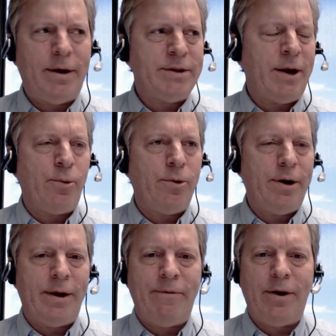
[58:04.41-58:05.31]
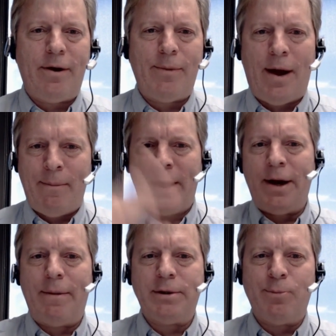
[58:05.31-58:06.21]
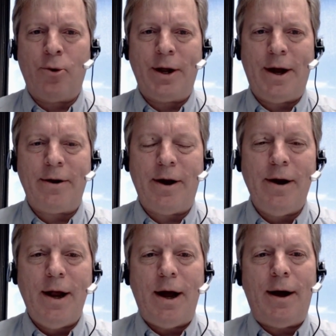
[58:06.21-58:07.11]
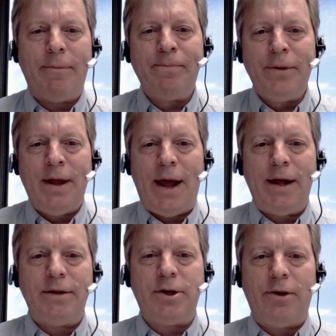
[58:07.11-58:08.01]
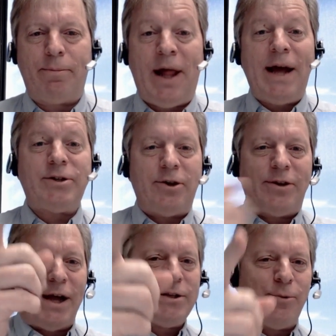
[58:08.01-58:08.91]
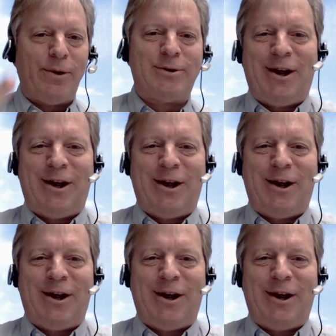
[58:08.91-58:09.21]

Is that a word? I don't even know. I'm making it up. It's morning. I don't care. Um, and so plastered. That's the word I was